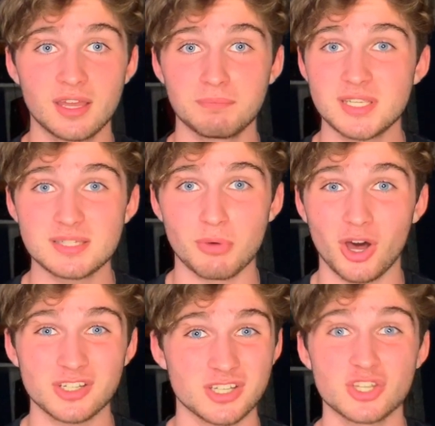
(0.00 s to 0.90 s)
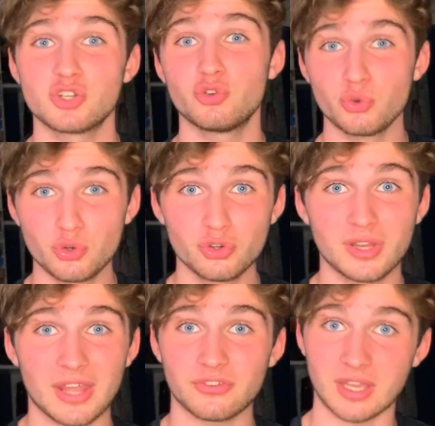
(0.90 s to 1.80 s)
Be smart. Do good
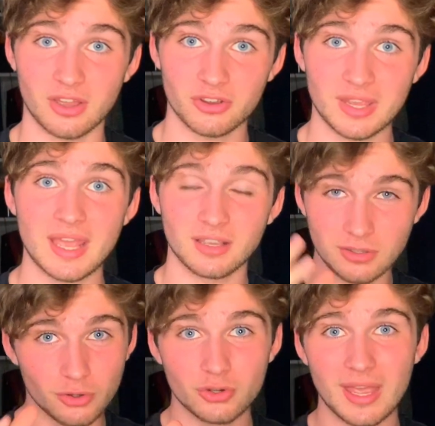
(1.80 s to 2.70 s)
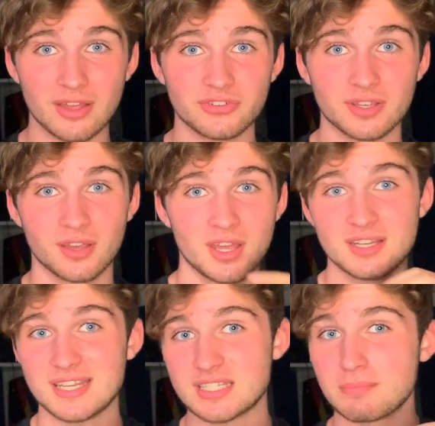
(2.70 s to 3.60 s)
guessing, okay? Good guessing
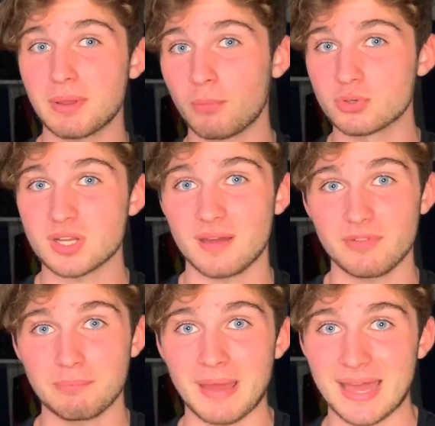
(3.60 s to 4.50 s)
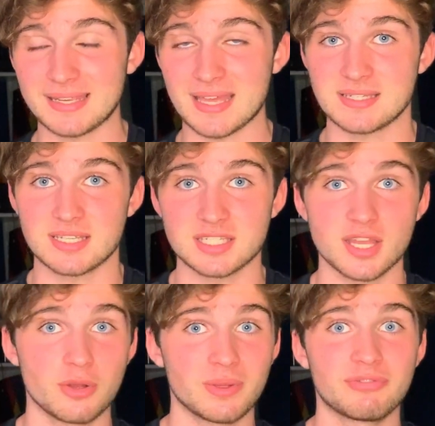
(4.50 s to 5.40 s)
takes a bit more time than bad guessing.
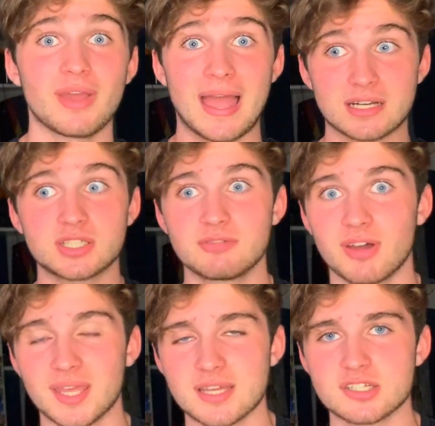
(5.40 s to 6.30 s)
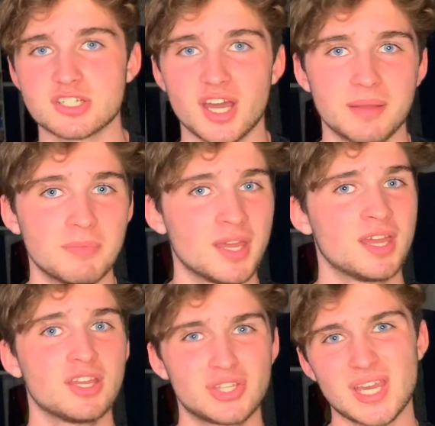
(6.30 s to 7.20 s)
So if you're actually running out of time,
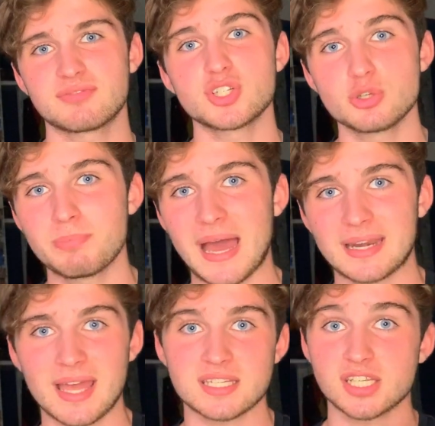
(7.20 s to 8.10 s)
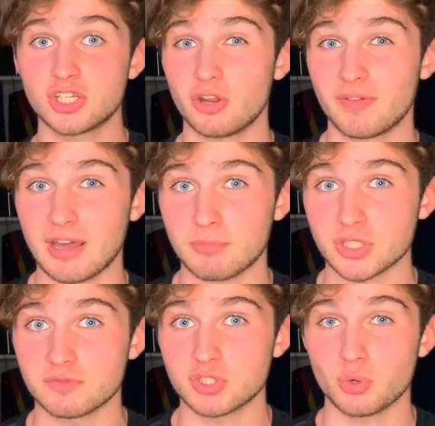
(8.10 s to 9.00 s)
you have to do bad guessing, you don't really have much
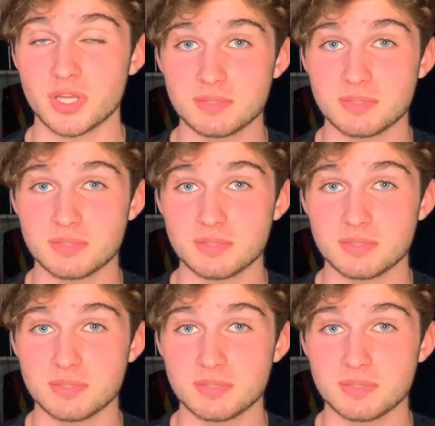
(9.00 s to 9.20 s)
of a choice.